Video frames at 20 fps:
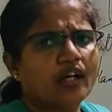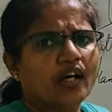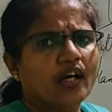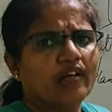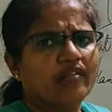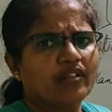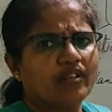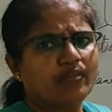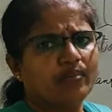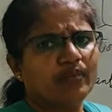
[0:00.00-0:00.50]

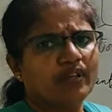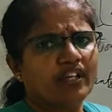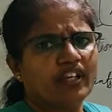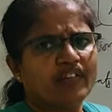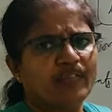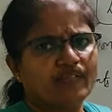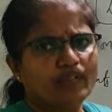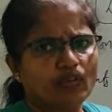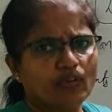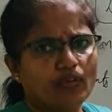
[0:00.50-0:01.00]
after
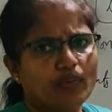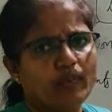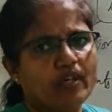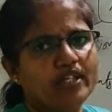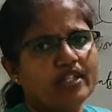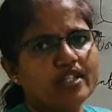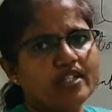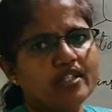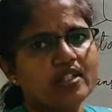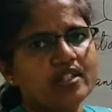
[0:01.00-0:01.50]
left out
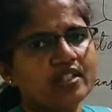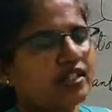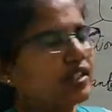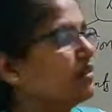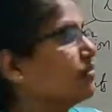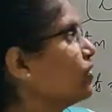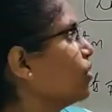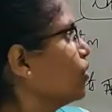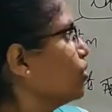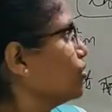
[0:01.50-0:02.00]
medicines
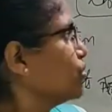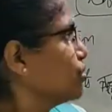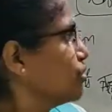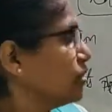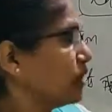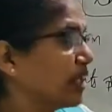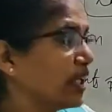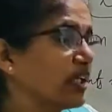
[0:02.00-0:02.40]
also